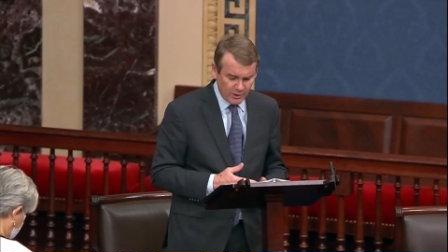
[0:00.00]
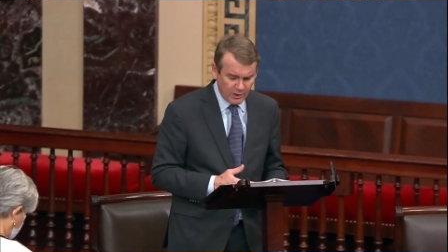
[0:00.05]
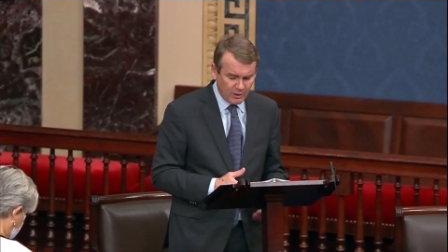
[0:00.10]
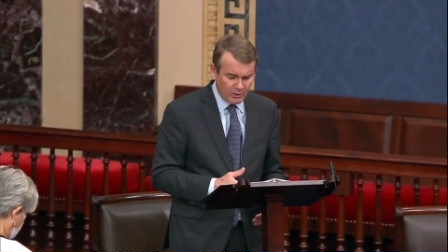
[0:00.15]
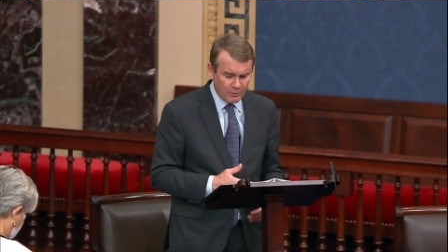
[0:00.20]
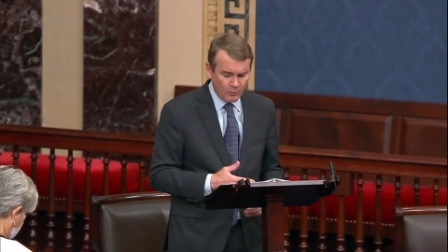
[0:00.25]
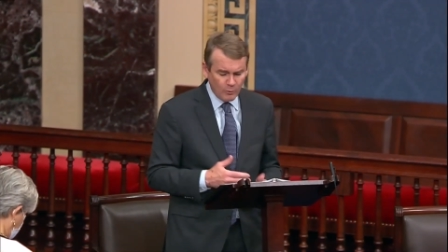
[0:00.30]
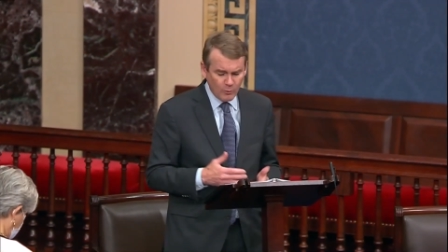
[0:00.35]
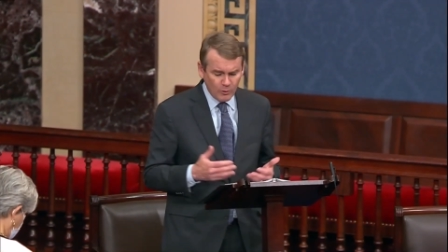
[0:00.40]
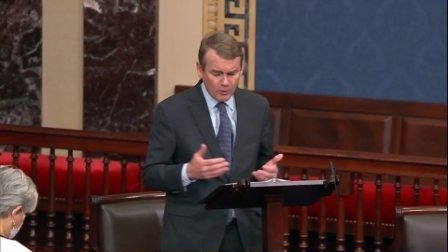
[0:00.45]
Our
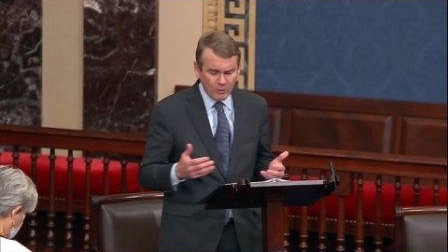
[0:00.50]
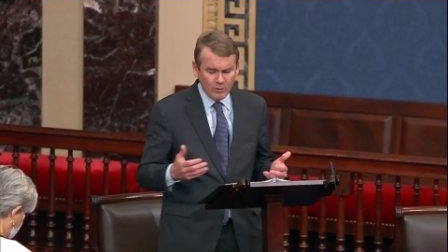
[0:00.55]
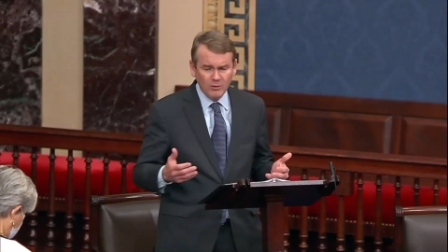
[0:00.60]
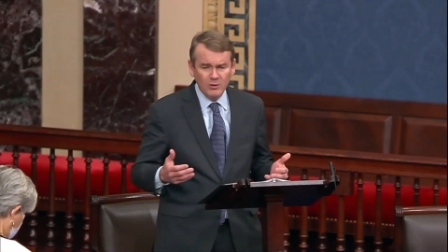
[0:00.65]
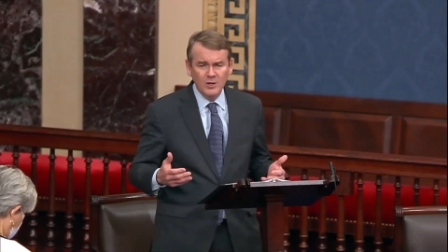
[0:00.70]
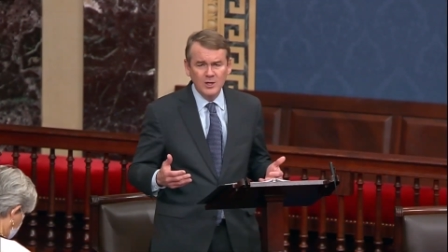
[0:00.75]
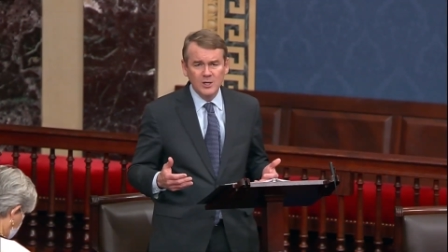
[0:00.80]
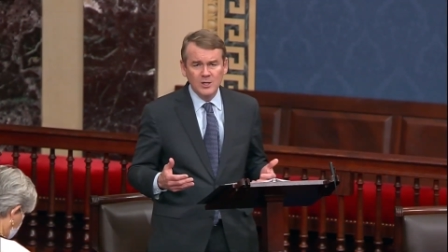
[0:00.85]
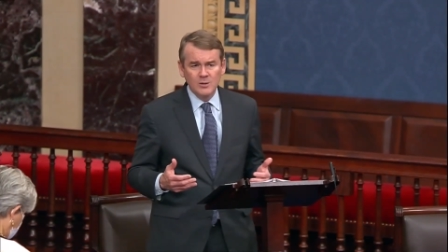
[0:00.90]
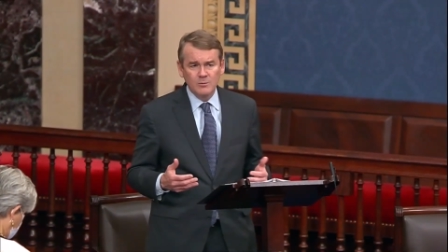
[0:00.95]
oil
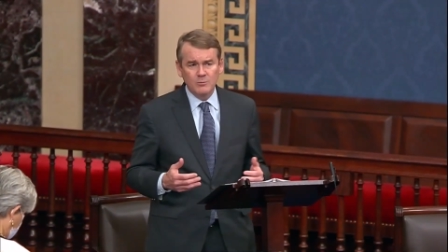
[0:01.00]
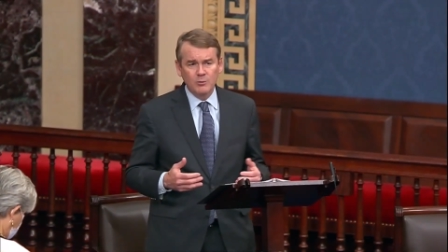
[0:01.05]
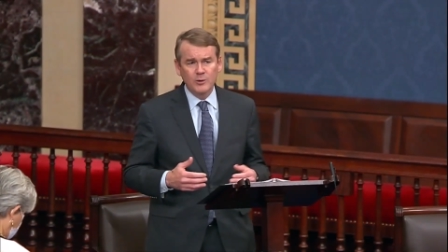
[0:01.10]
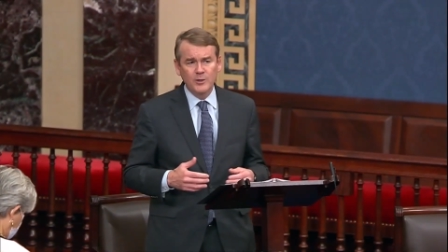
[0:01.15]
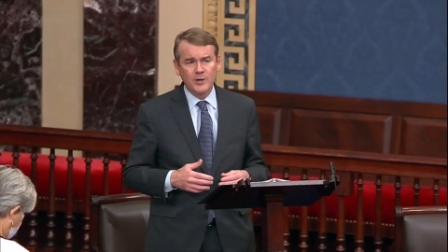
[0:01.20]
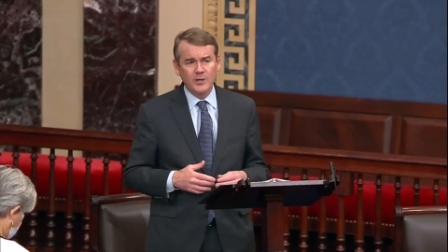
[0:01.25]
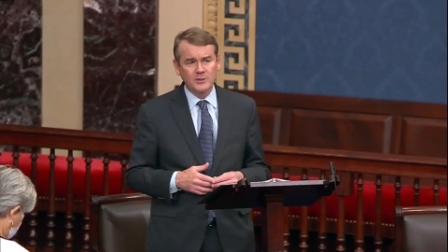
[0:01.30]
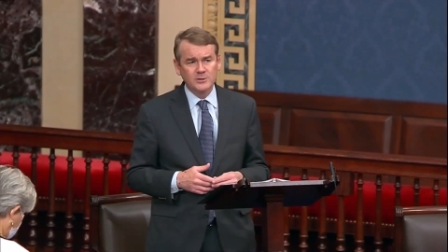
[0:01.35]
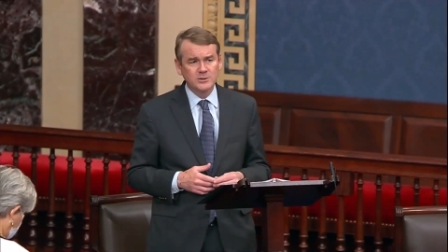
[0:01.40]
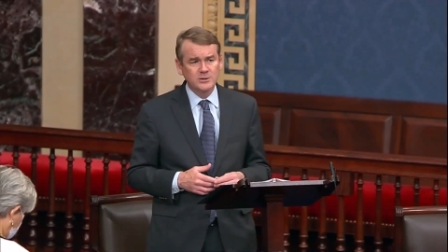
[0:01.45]

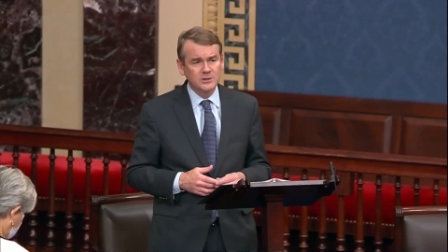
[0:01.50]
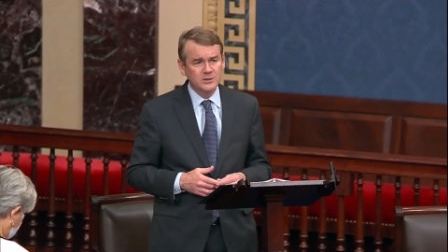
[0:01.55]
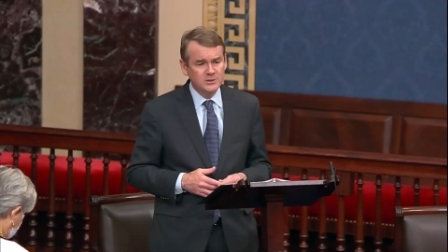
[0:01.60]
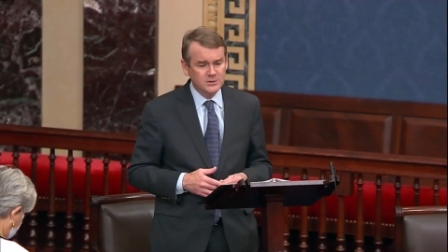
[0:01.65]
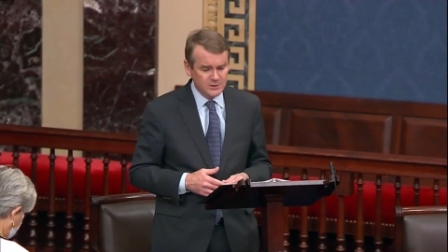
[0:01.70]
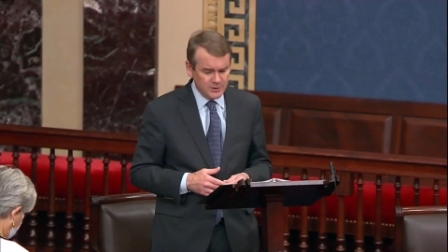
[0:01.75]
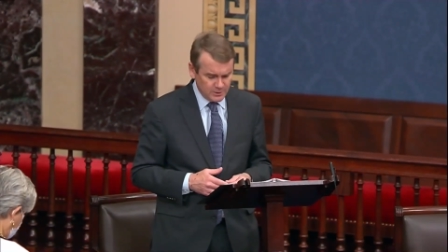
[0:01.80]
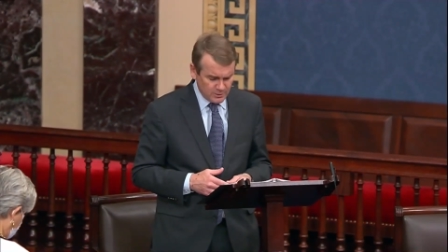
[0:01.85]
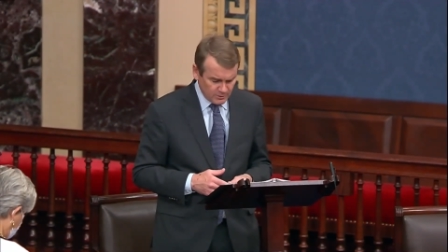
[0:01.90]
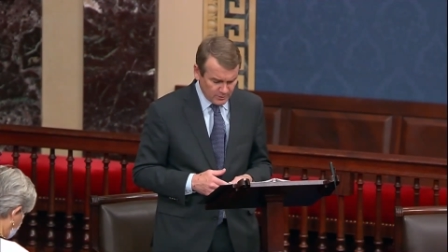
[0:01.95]
production has
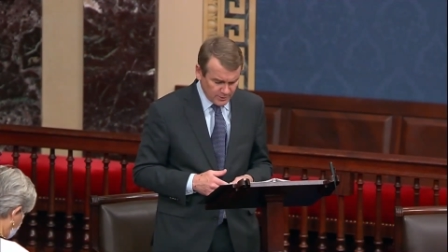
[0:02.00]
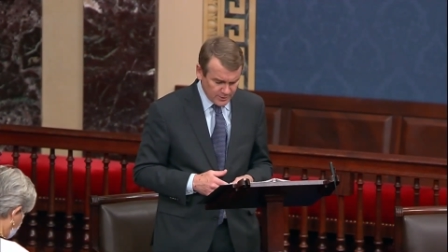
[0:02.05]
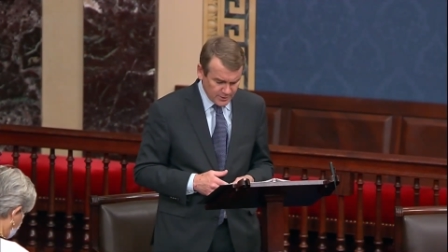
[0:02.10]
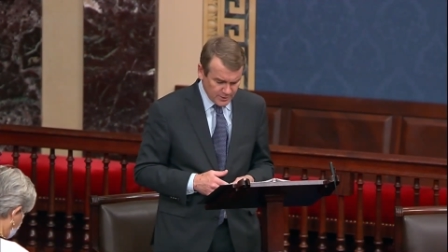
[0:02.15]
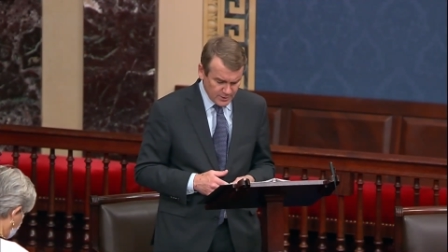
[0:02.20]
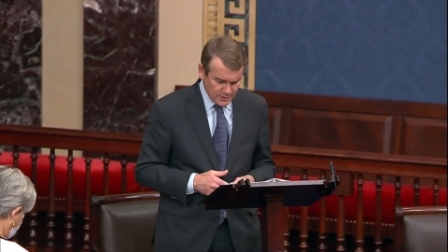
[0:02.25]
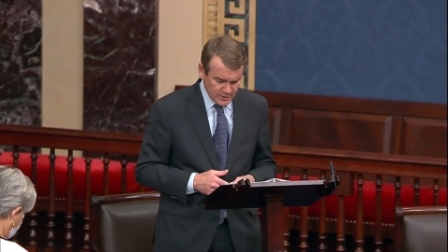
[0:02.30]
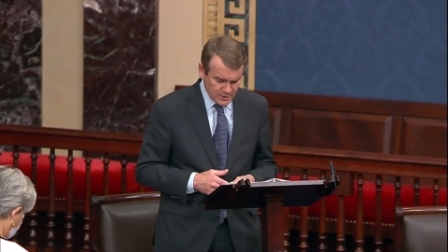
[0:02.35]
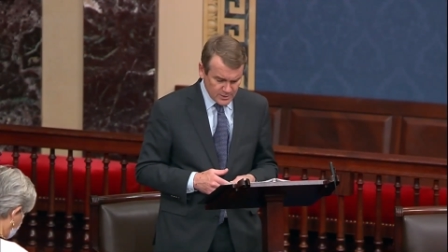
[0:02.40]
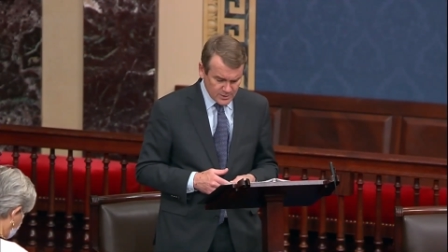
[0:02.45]
nearly
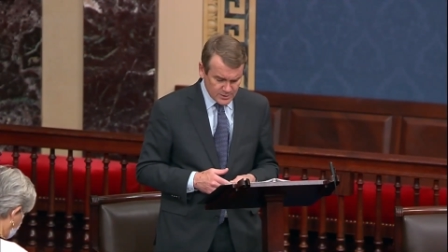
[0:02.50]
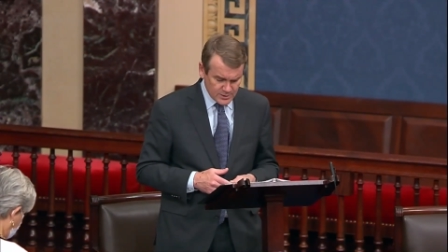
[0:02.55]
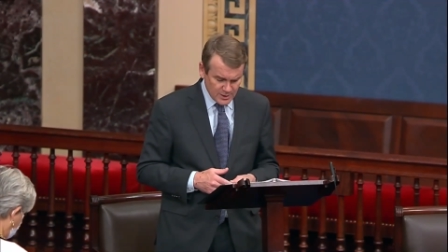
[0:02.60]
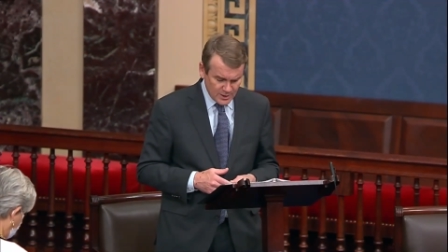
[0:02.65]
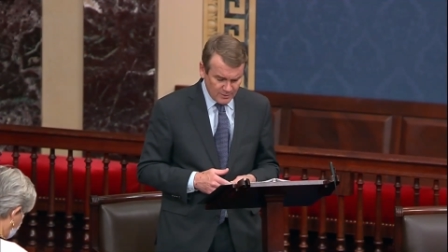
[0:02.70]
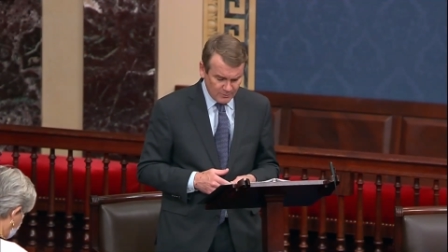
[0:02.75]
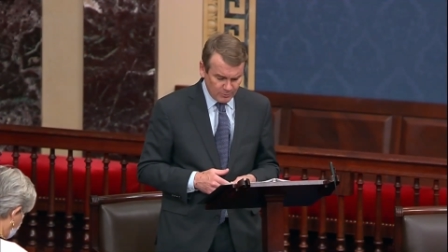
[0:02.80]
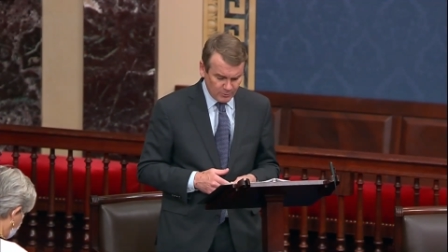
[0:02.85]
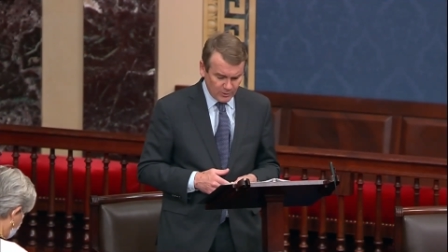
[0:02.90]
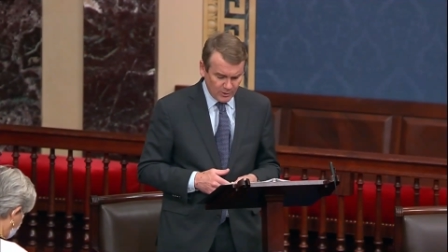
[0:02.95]

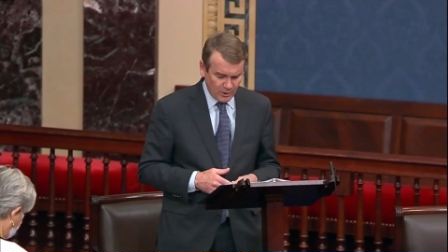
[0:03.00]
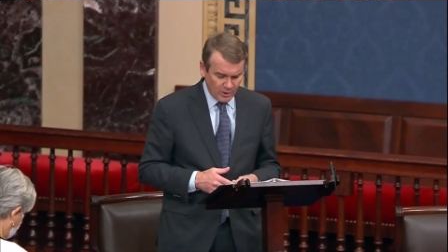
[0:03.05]
doubled.